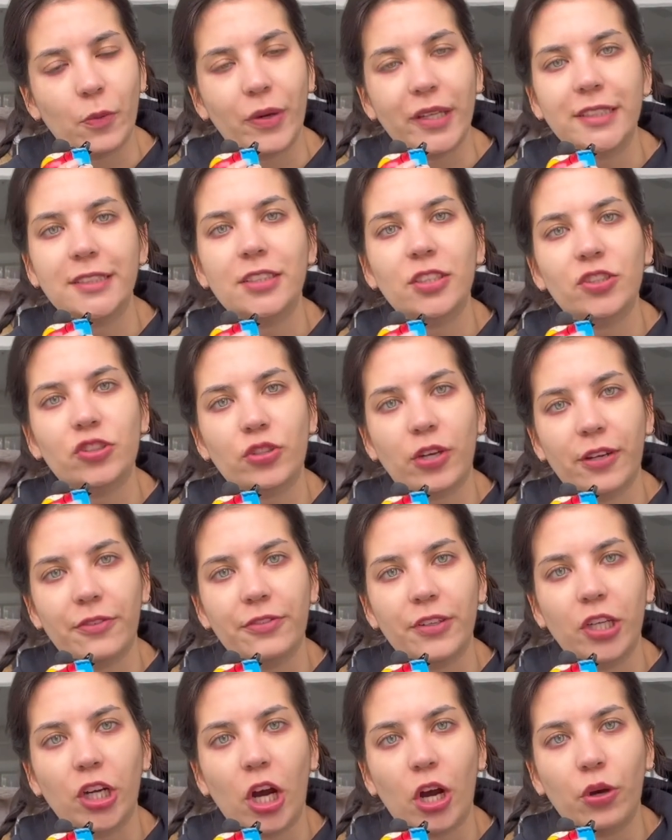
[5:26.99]
Wednesday's trying to
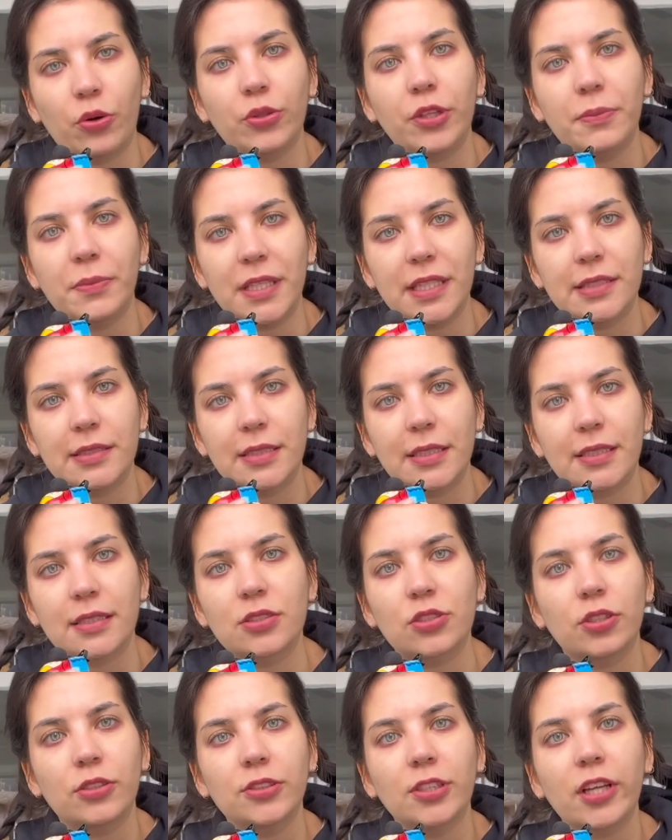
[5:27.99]
figure out who the beast is.
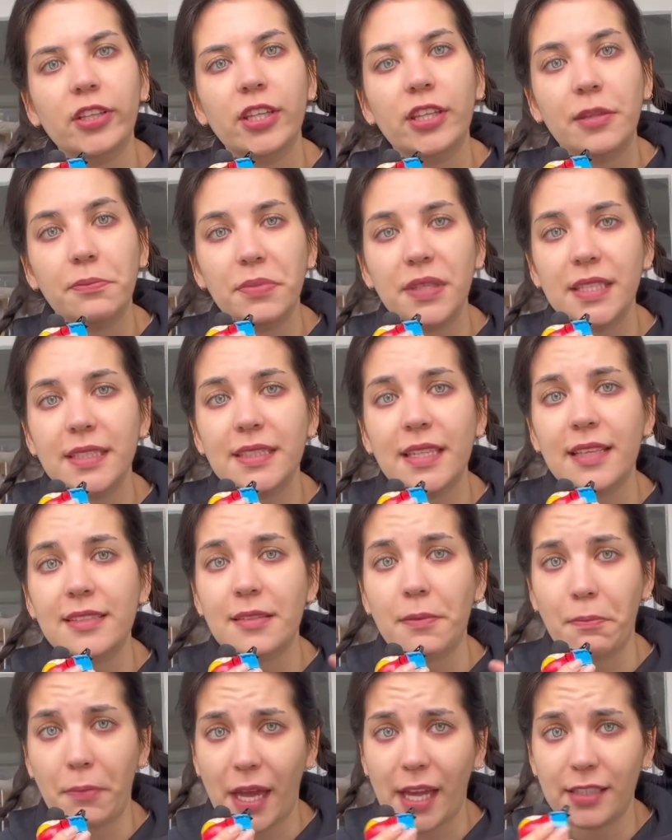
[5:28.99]
Turns out that the beast has
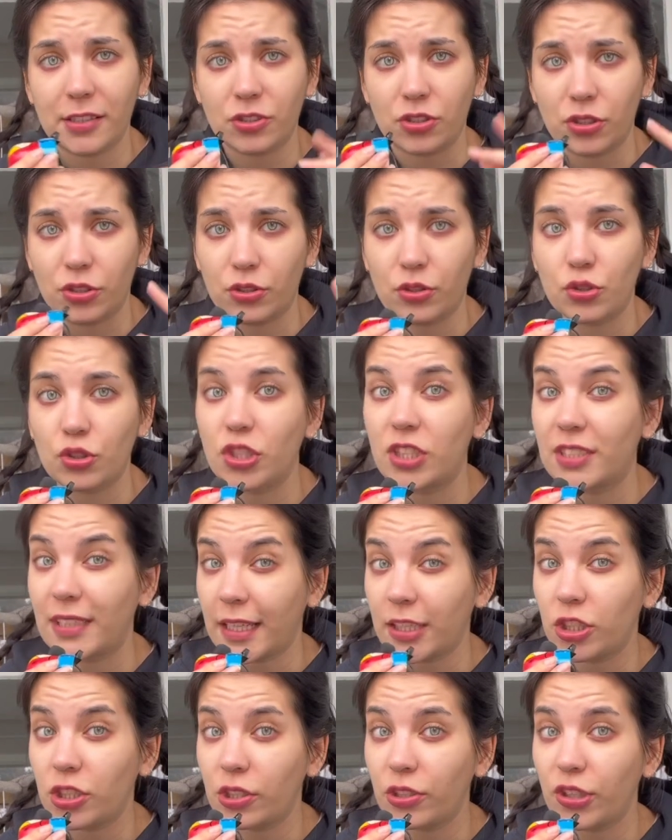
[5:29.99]
a master, so she's
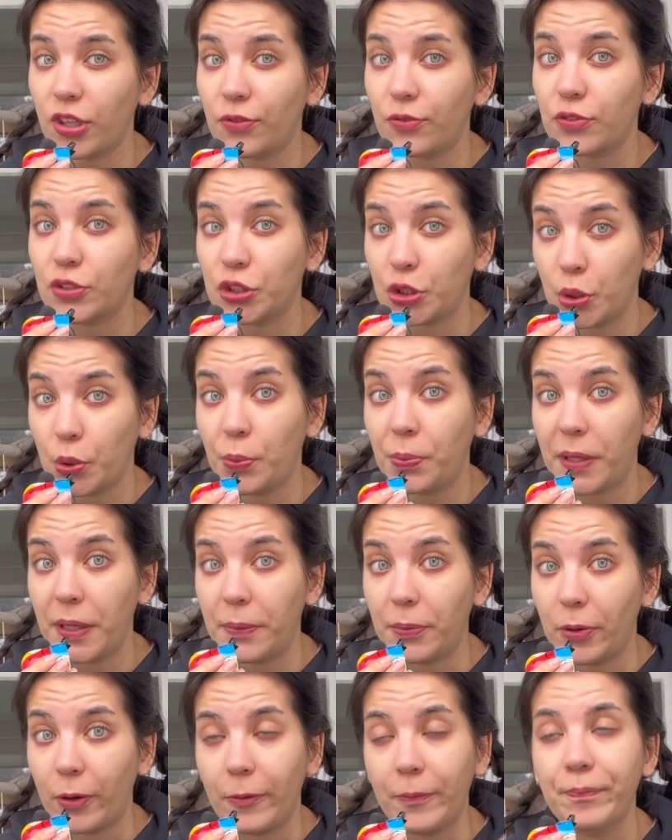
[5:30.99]
actually looking for two
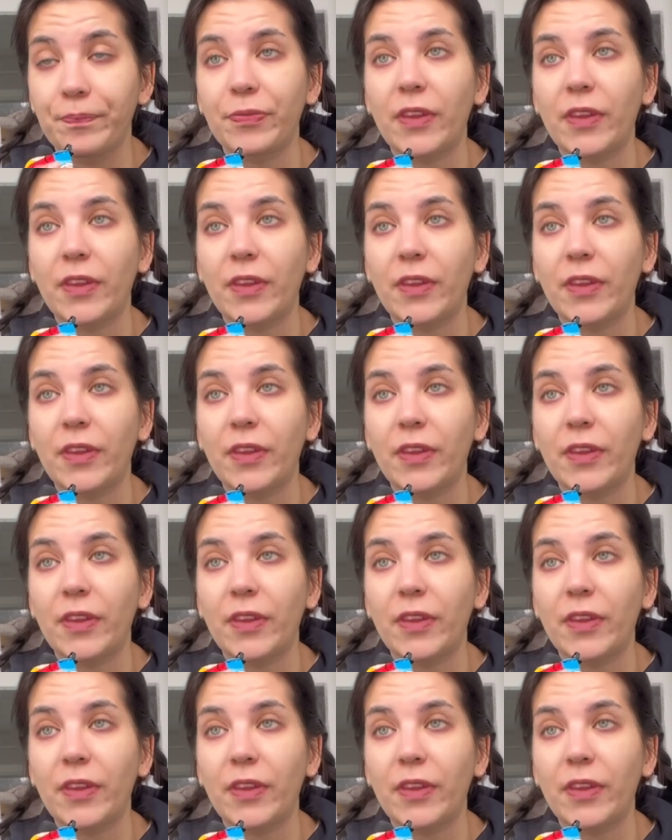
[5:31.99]
people.